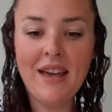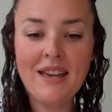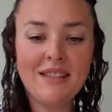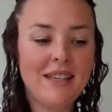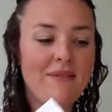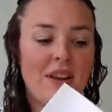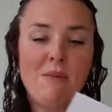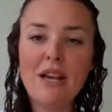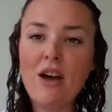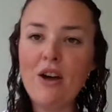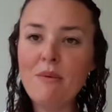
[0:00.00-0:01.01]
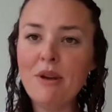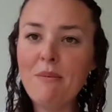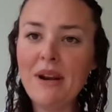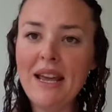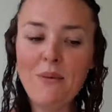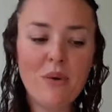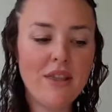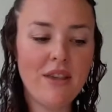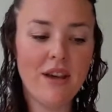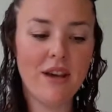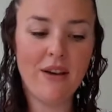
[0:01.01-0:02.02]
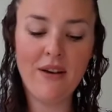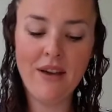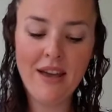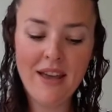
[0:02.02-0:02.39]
See if anybody at home can play with you.